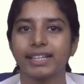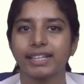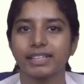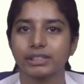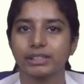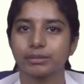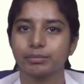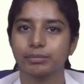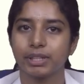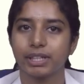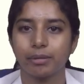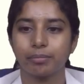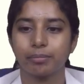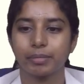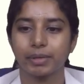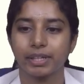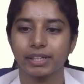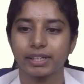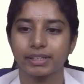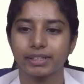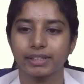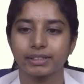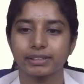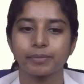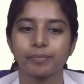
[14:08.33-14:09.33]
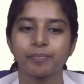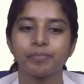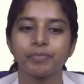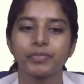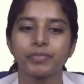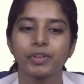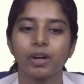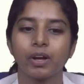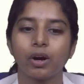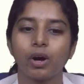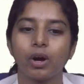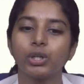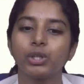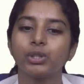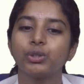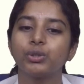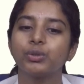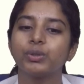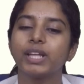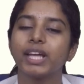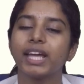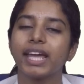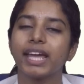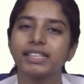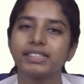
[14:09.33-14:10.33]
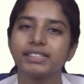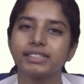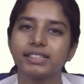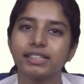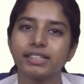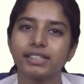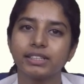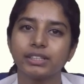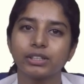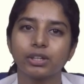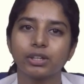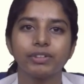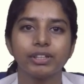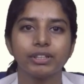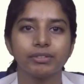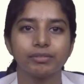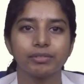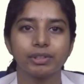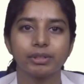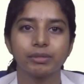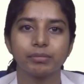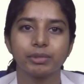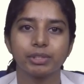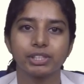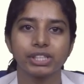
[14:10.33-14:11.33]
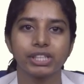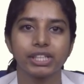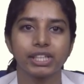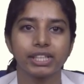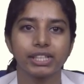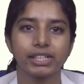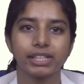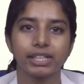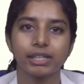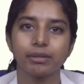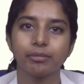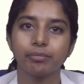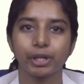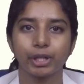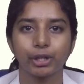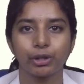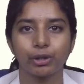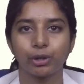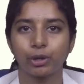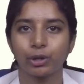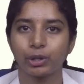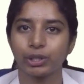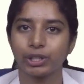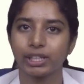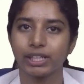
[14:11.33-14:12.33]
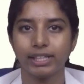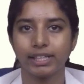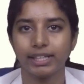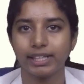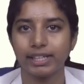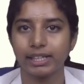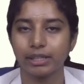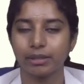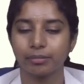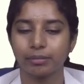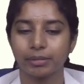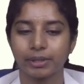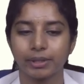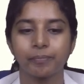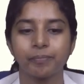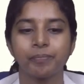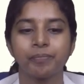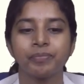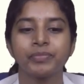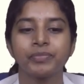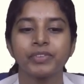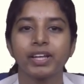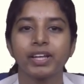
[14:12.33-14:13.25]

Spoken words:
attachment apparatus or to the extent of inflammation in the periodontal ligament.